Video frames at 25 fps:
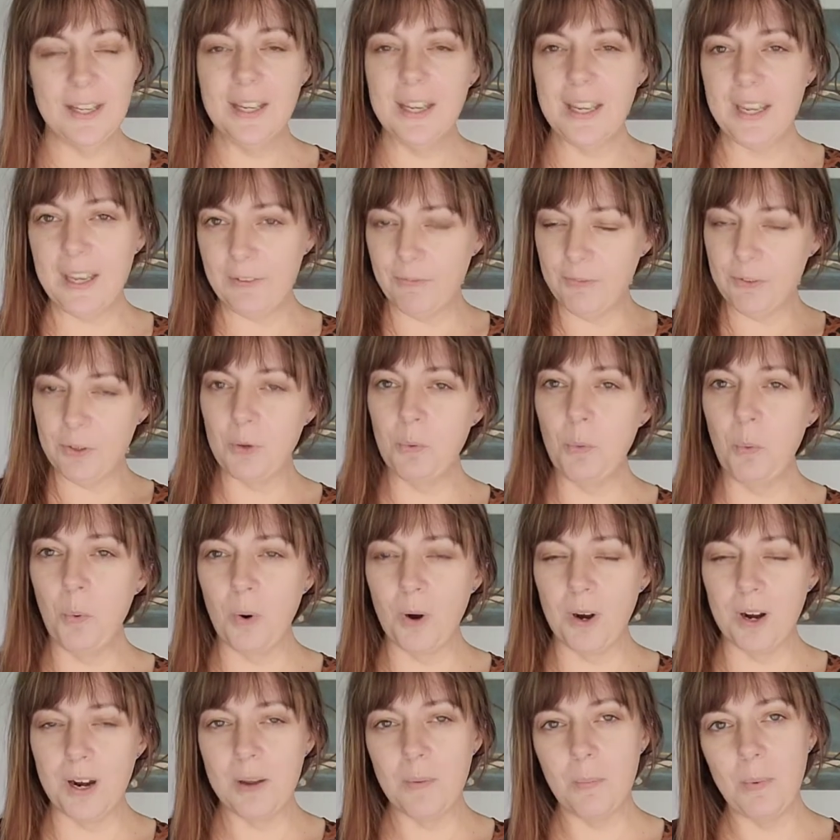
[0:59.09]
if you
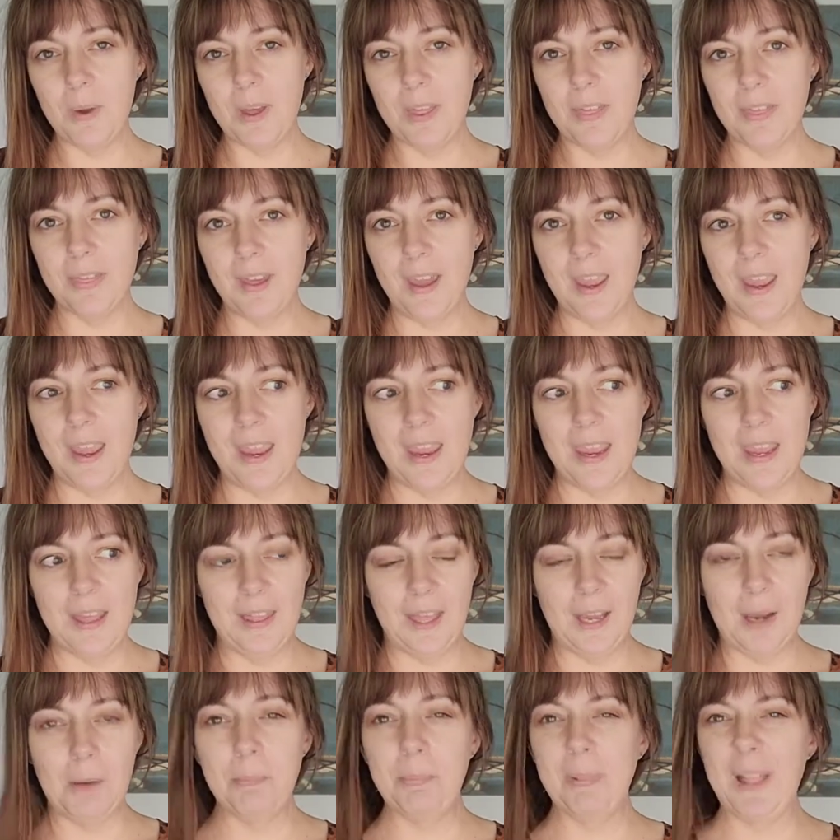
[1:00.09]
wore it with a like
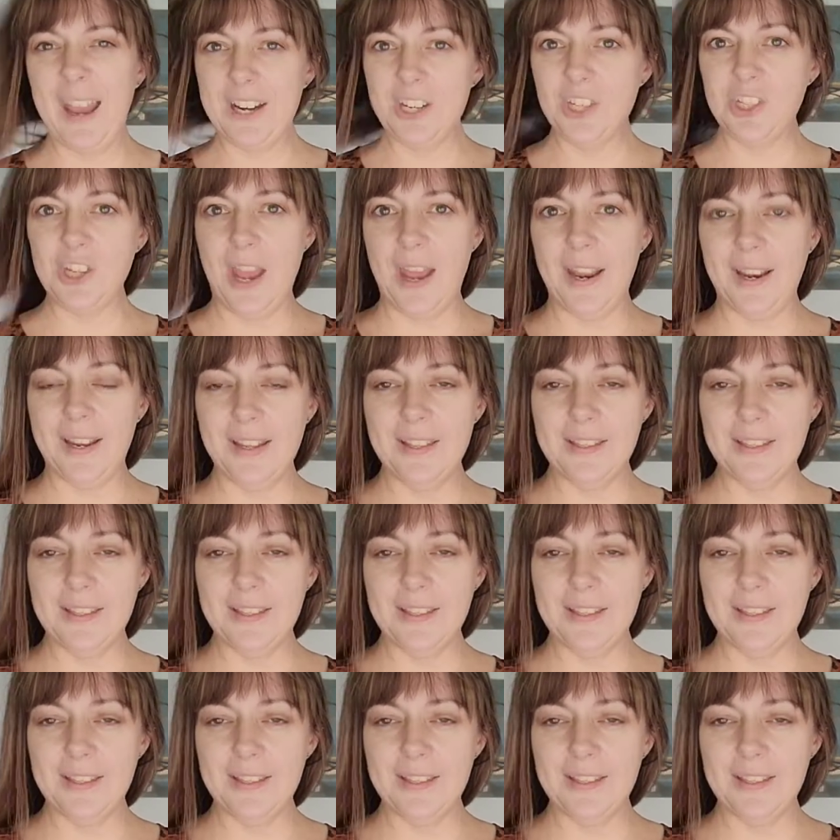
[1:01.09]
a black jacket.